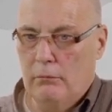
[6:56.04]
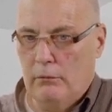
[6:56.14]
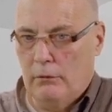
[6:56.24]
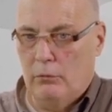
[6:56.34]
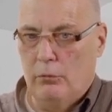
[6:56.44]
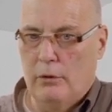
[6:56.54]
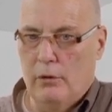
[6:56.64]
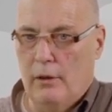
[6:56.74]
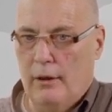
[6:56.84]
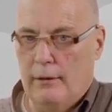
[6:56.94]
It's
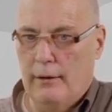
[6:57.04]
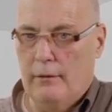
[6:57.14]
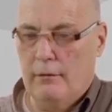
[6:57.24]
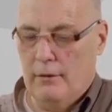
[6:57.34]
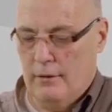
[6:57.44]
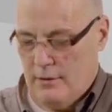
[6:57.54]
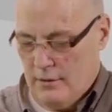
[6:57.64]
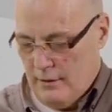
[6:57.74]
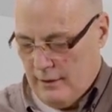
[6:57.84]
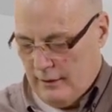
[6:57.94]
written like that.
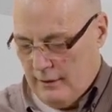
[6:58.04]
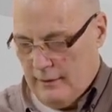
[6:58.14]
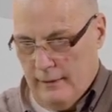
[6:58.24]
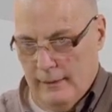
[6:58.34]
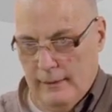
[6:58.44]
It's a technique.